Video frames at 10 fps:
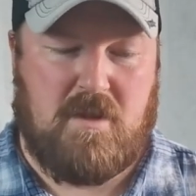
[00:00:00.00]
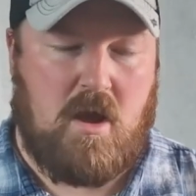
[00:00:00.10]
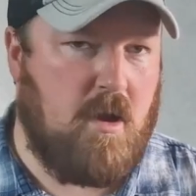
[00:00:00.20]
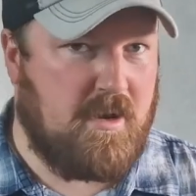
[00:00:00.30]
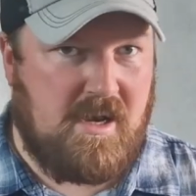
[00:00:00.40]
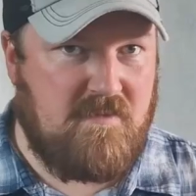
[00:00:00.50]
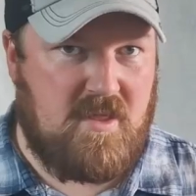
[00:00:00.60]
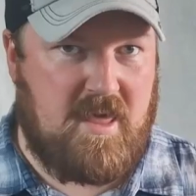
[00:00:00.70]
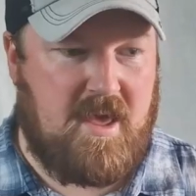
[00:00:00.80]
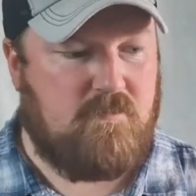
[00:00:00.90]
I'm going to leave
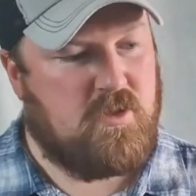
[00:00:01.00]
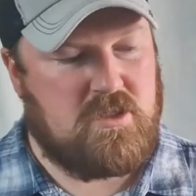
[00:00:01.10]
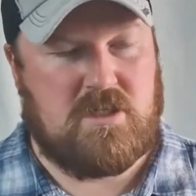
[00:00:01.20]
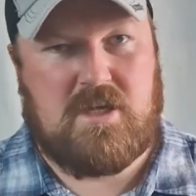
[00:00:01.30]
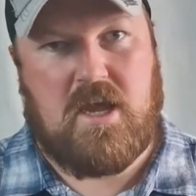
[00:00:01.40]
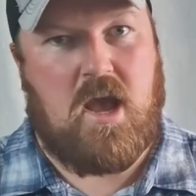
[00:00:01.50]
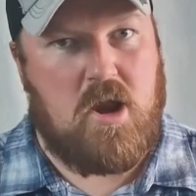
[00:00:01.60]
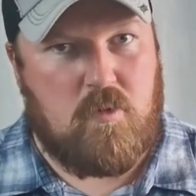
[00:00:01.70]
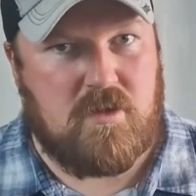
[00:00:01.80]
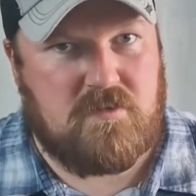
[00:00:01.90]
it there because, like I say, I
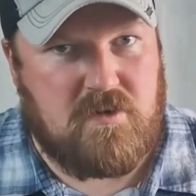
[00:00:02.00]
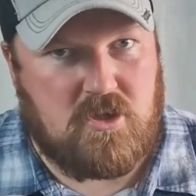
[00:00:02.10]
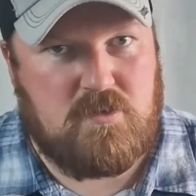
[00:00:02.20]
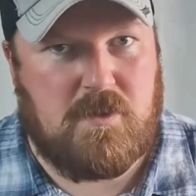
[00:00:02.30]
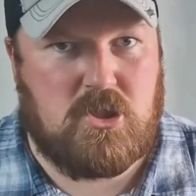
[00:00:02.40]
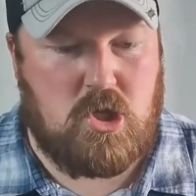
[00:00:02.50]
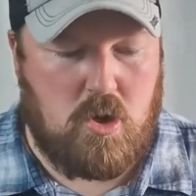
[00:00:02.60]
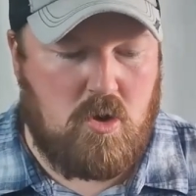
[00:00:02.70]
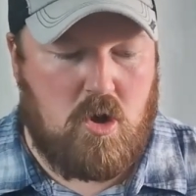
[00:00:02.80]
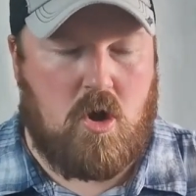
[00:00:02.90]
don't want this video to be
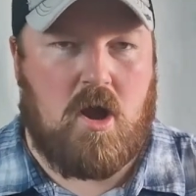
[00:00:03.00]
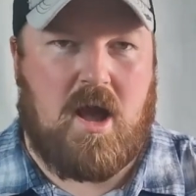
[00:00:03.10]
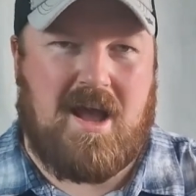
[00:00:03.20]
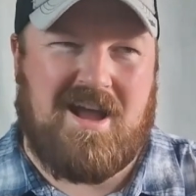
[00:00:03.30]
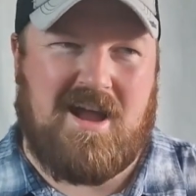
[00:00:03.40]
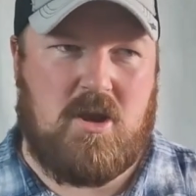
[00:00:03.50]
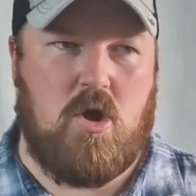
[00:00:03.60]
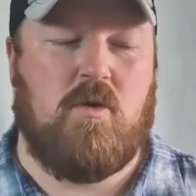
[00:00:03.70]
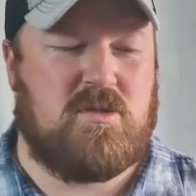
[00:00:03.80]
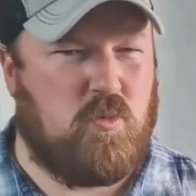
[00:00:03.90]
too long. I
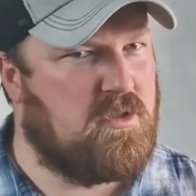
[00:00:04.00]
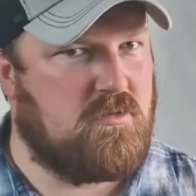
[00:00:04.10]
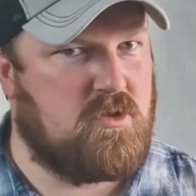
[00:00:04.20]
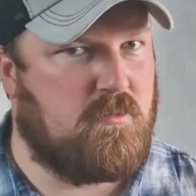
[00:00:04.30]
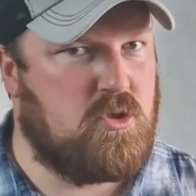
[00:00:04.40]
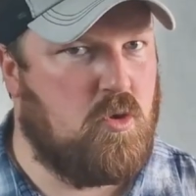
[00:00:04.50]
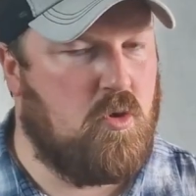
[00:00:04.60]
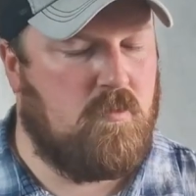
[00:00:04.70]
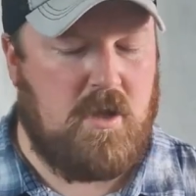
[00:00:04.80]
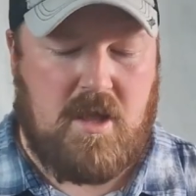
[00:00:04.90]
know it's a whistle-stop
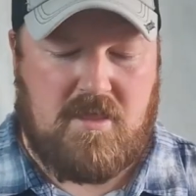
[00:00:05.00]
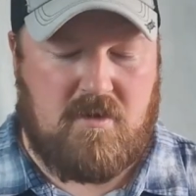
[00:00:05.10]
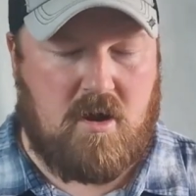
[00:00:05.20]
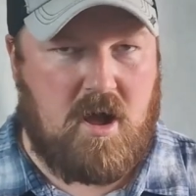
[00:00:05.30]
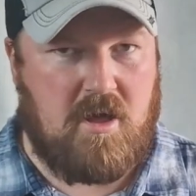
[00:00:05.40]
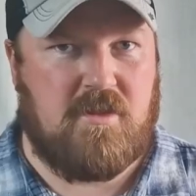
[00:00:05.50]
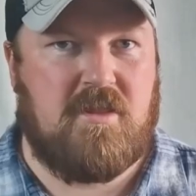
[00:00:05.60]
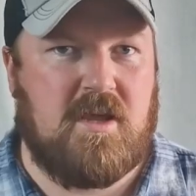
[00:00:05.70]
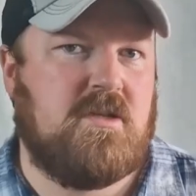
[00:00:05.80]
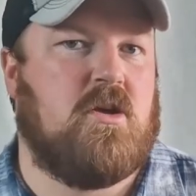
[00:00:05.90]
tour. There are other
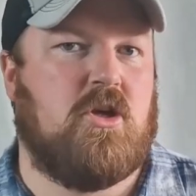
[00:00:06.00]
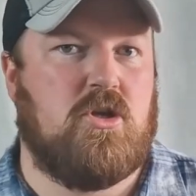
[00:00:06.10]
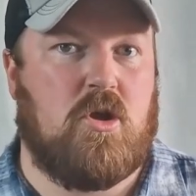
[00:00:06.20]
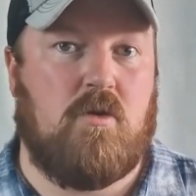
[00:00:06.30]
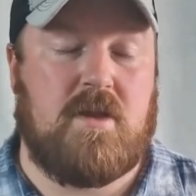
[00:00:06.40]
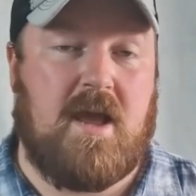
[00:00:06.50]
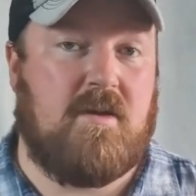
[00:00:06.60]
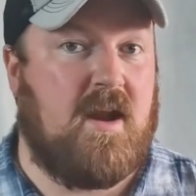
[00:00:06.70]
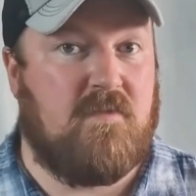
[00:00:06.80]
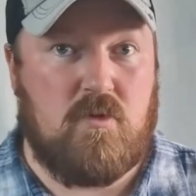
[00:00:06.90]
things I could go
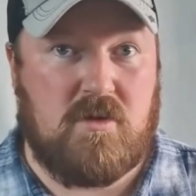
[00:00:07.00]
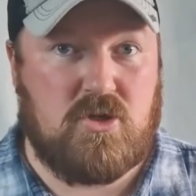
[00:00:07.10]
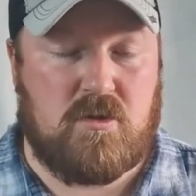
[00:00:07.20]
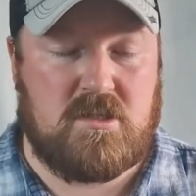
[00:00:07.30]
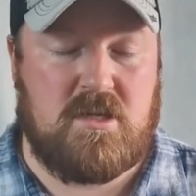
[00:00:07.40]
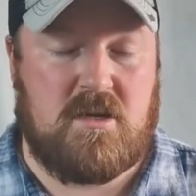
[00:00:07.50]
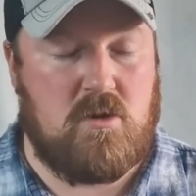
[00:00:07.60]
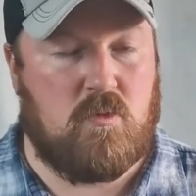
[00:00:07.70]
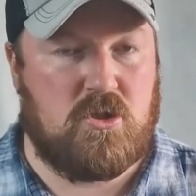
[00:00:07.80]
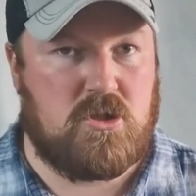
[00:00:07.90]
down, and if you're interested and
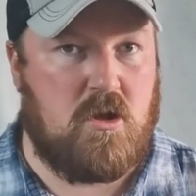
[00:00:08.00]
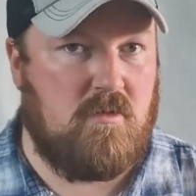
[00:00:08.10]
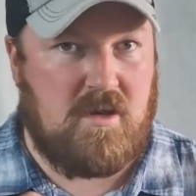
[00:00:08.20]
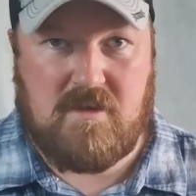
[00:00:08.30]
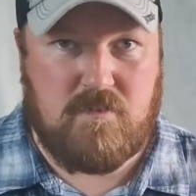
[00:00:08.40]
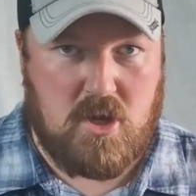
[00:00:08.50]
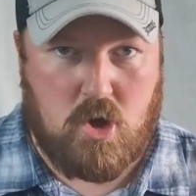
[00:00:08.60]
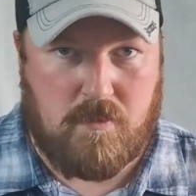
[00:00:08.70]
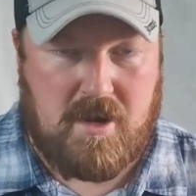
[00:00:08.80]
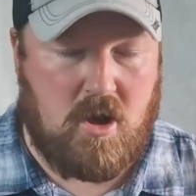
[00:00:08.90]
you want to know, leave me a
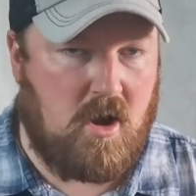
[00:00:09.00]
comment.